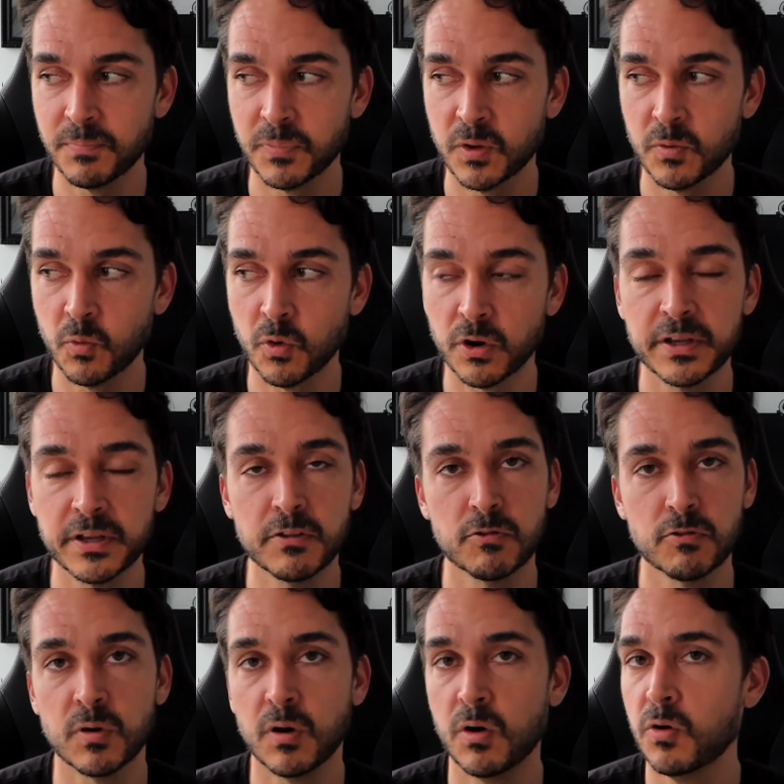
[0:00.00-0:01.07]
working
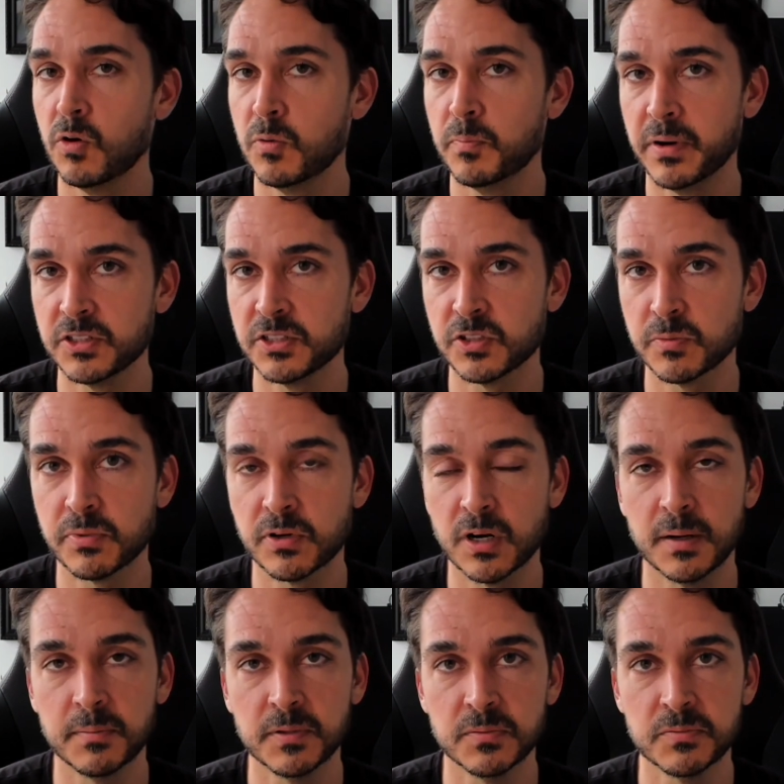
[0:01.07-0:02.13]
through a whole bunch of
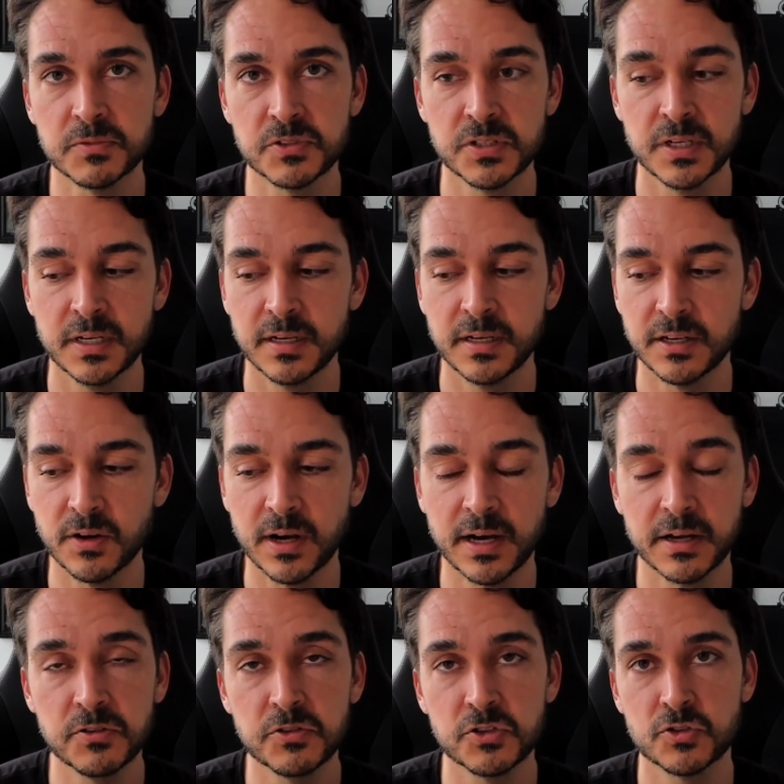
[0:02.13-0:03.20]
problems. How
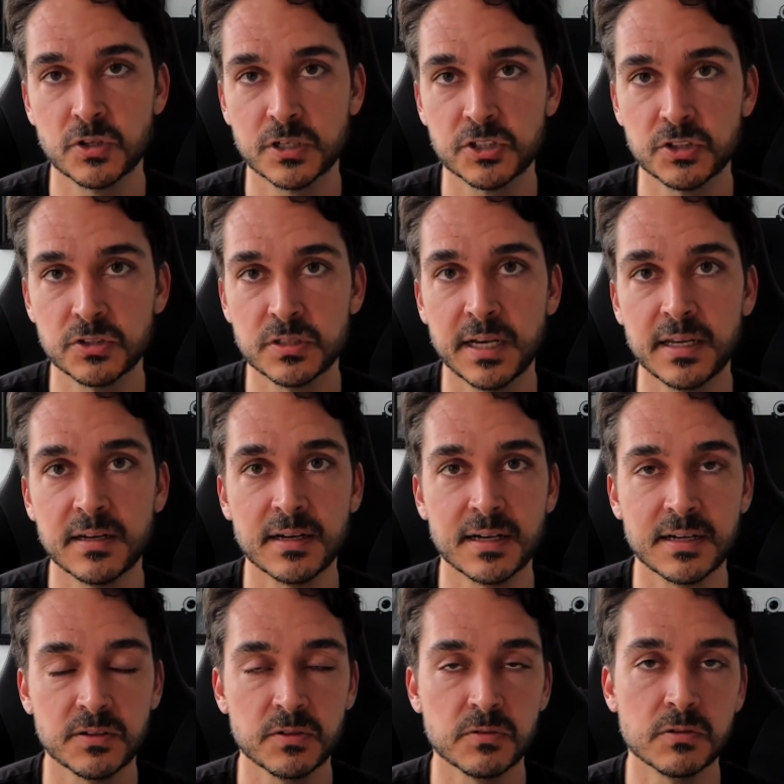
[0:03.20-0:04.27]
you structure data,
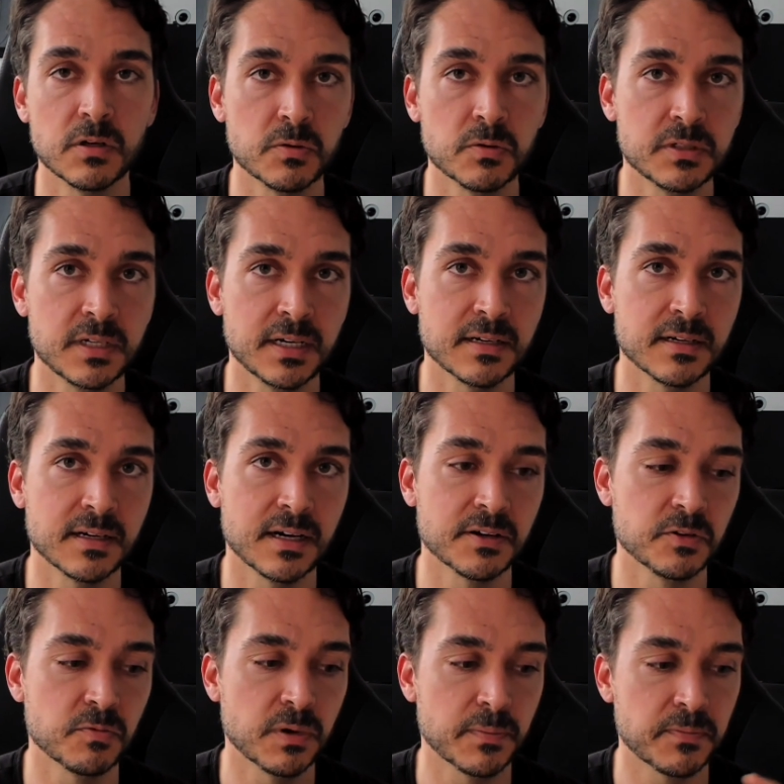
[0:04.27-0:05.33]
how you load data, how
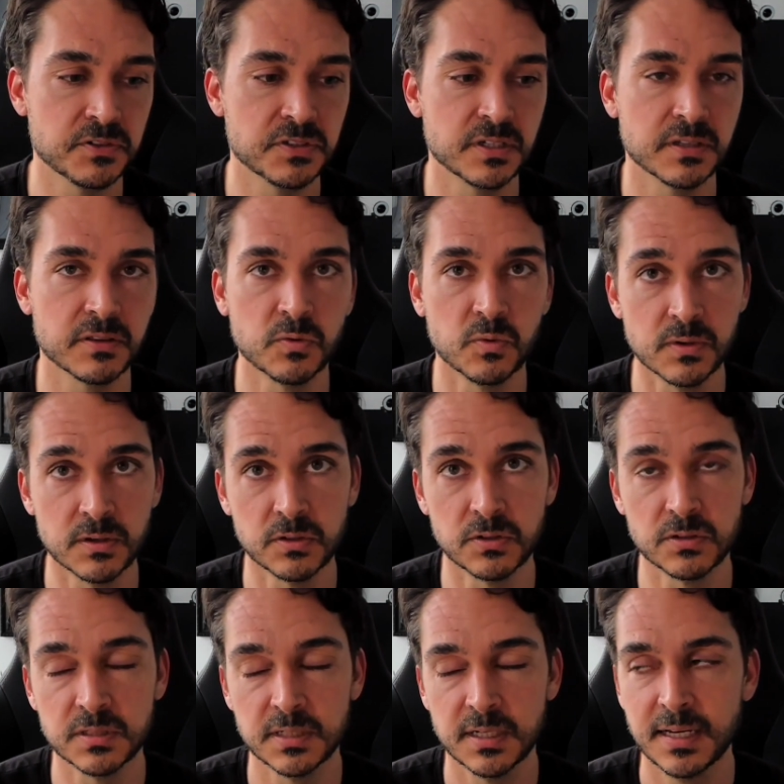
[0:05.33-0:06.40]
you represent the
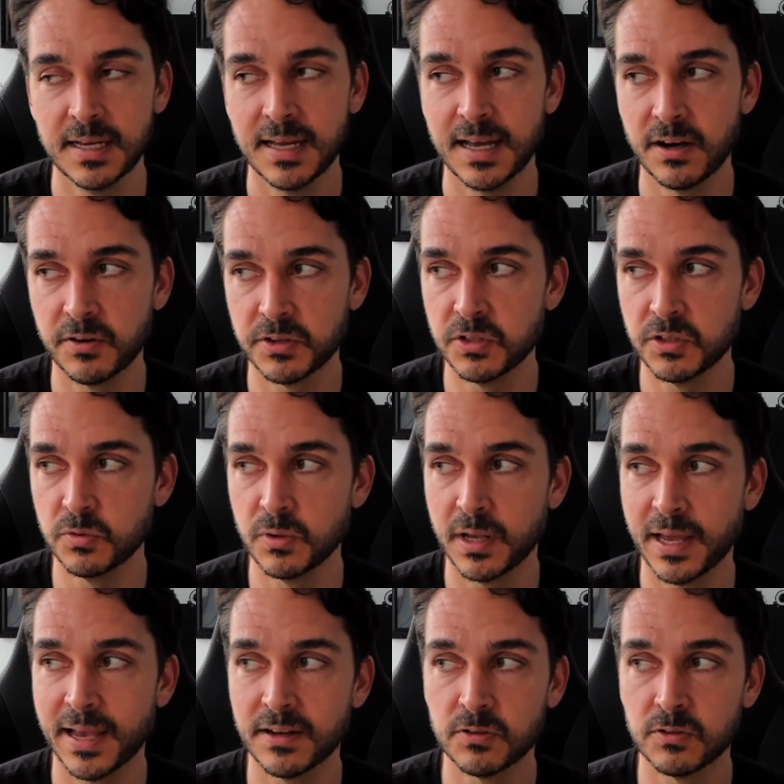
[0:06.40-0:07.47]
world, how you
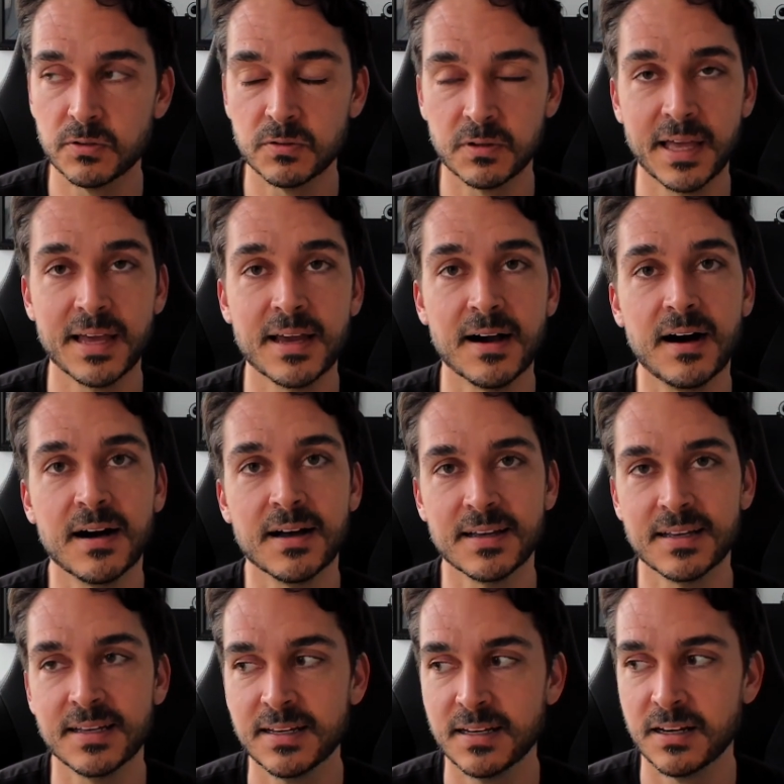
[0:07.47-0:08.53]
handle
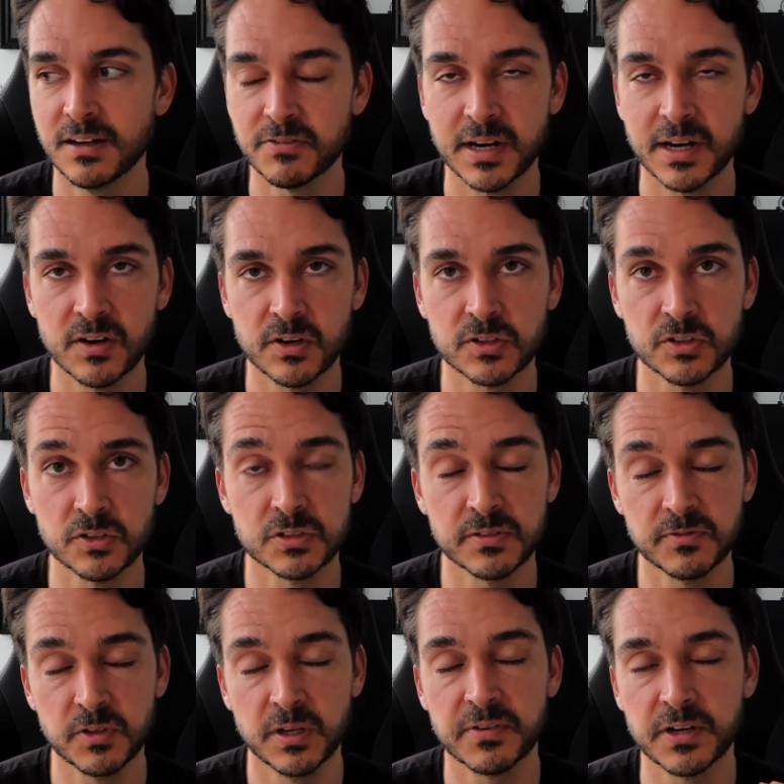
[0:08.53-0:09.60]
AI of characters
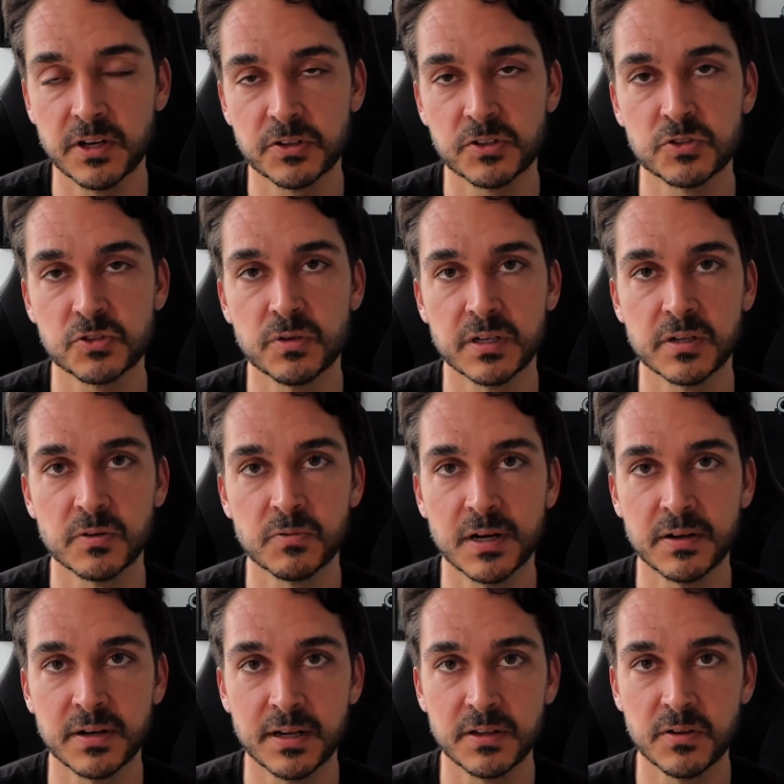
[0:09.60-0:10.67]
if you have characters running
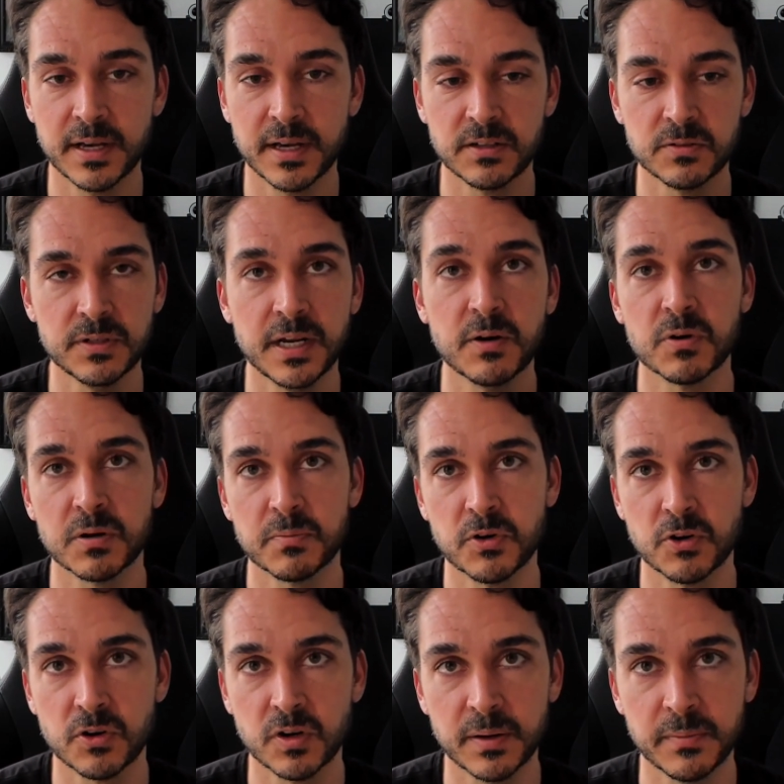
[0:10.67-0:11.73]
around, how you handle network
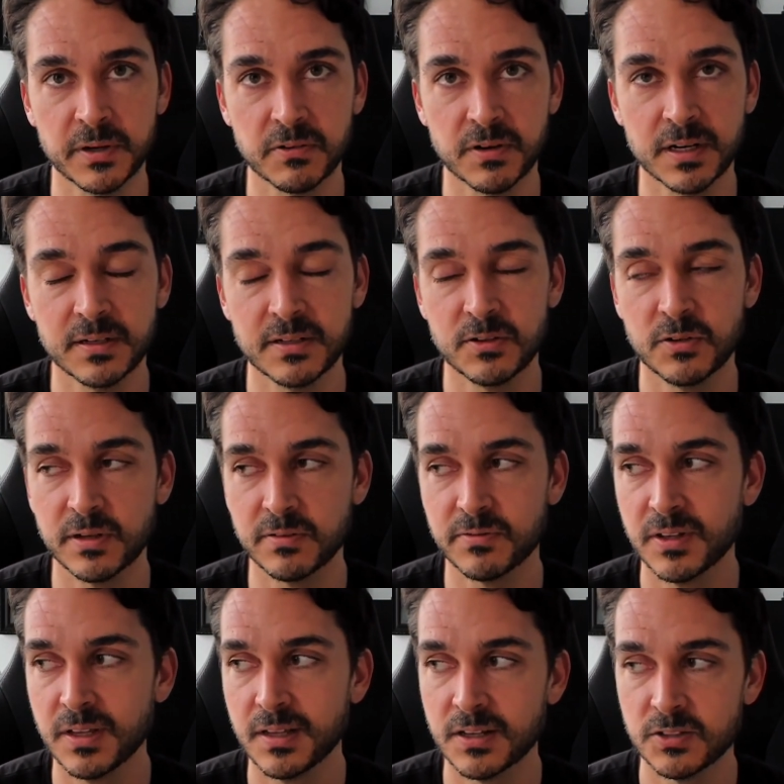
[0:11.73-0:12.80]
programming, right?
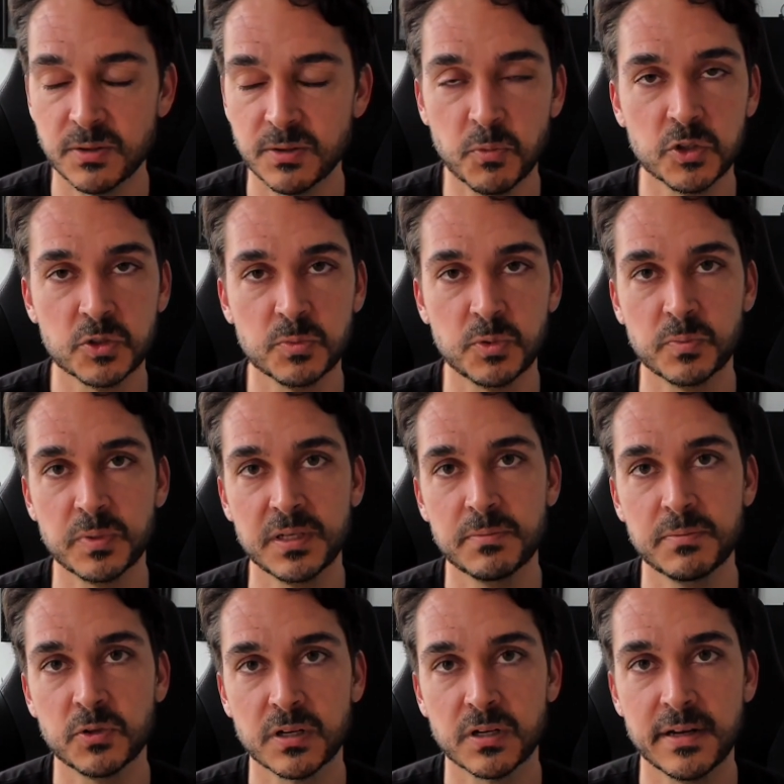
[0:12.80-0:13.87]
Because you have multiple
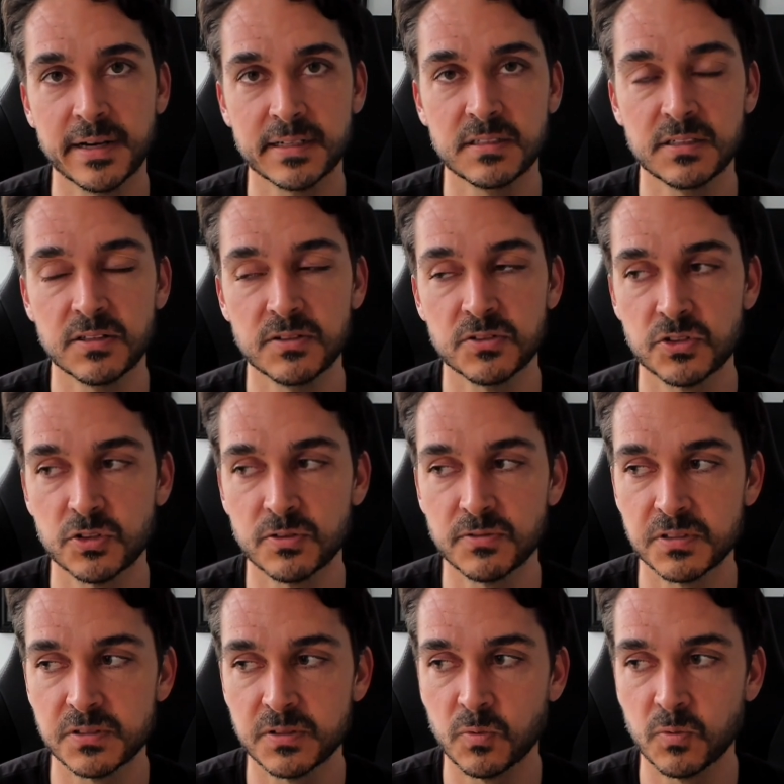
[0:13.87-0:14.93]
people connecting to the
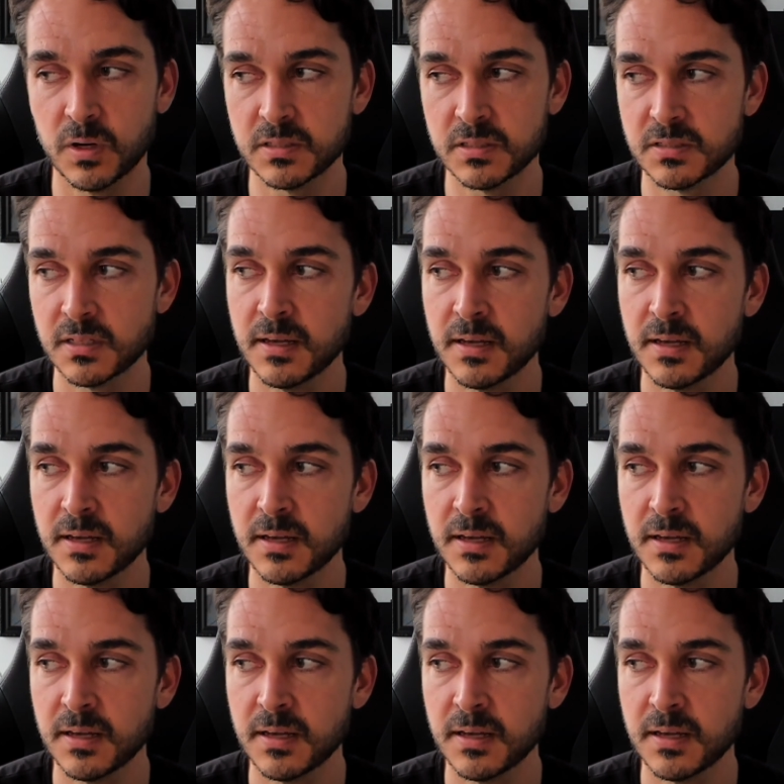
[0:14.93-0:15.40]
service at once,